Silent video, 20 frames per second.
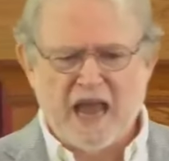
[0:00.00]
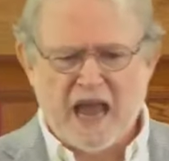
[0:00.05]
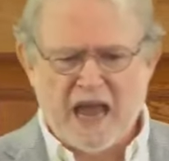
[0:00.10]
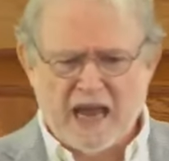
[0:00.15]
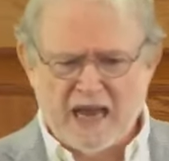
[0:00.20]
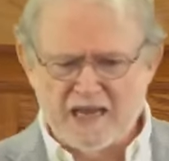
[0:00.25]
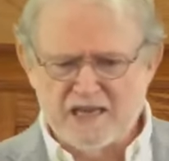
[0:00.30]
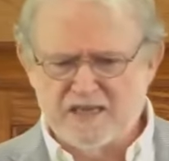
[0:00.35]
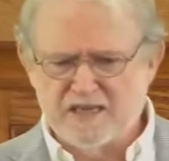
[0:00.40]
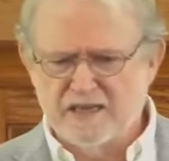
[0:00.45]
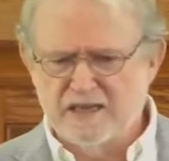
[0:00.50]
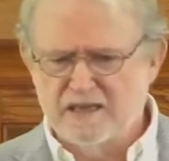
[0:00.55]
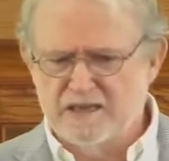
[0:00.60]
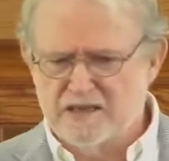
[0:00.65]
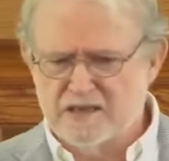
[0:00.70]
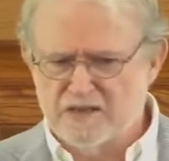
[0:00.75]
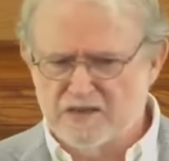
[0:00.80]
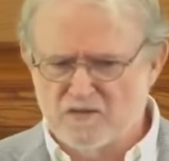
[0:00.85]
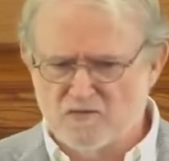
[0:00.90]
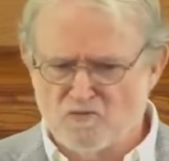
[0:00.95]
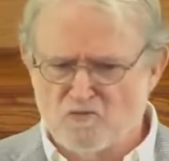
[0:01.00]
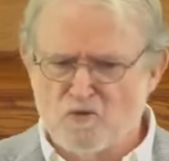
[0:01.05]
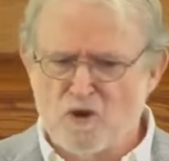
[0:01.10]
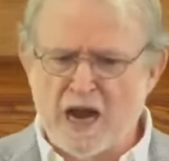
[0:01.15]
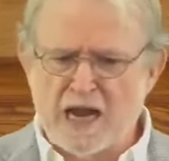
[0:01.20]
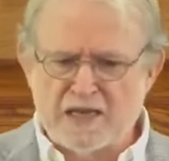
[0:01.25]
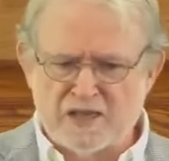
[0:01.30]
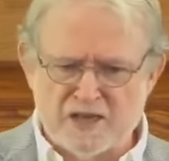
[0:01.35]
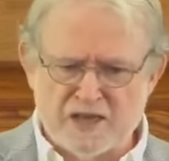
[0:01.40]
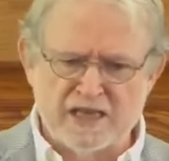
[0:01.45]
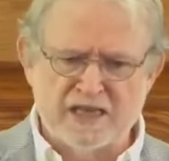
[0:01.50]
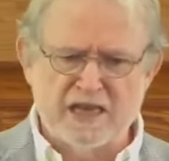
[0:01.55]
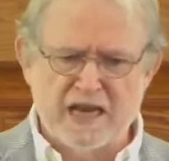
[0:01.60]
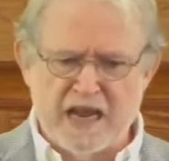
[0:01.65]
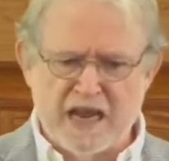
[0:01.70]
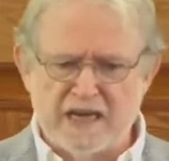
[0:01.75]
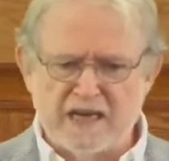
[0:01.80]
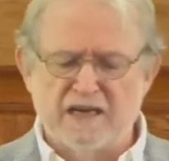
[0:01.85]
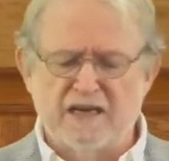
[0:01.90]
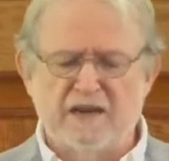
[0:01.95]
hasn't
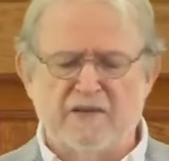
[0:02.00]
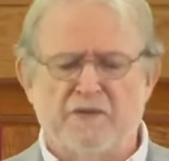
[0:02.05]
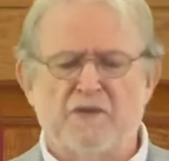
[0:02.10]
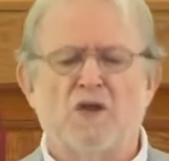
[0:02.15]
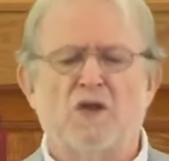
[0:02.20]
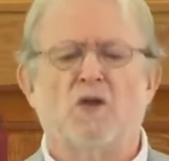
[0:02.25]
resonated in